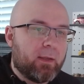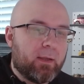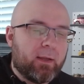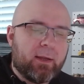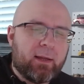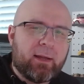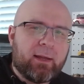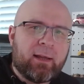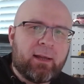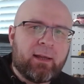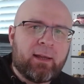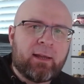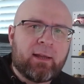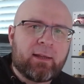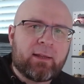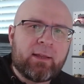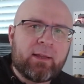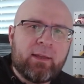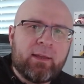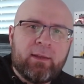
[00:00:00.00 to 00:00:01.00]
uh,
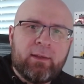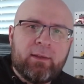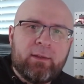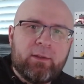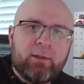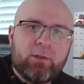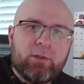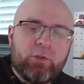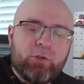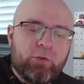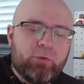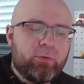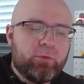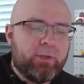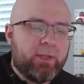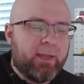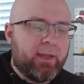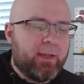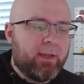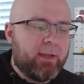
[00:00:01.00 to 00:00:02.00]
new
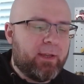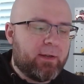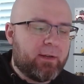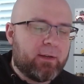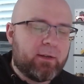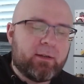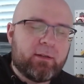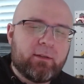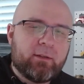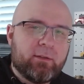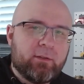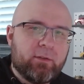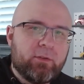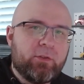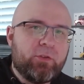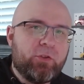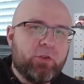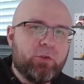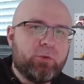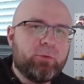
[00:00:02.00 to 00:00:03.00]
year,
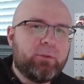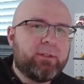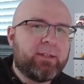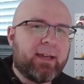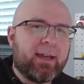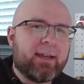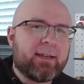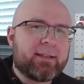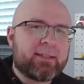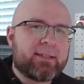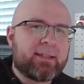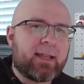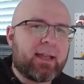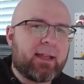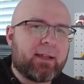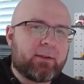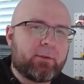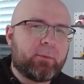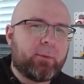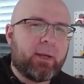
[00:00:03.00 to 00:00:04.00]
new tech
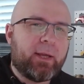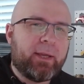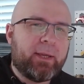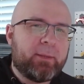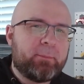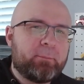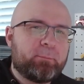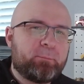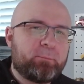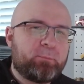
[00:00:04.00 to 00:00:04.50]
stack, right?